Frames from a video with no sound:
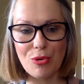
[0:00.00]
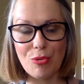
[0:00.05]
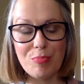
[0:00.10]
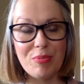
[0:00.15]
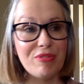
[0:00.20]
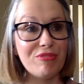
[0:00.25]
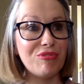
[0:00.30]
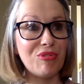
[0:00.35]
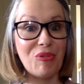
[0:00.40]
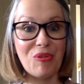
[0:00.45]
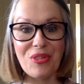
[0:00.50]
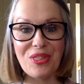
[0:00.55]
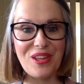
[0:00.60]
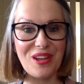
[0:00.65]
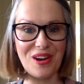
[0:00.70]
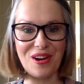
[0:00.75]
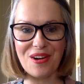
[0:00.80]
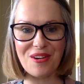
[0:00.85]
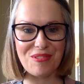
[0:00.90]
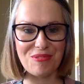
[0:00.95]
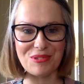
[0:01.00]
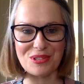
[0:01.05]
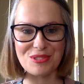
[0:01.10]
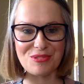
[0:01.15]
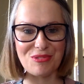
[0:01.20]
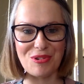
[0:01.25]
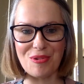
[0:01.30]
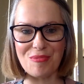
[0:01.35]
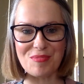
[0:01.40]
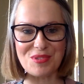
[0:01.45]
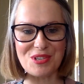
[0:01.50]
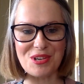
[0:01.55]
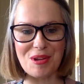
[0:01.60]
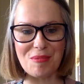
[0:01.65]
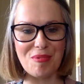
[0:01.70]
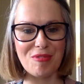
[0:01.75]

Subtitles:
or before the earth was formed,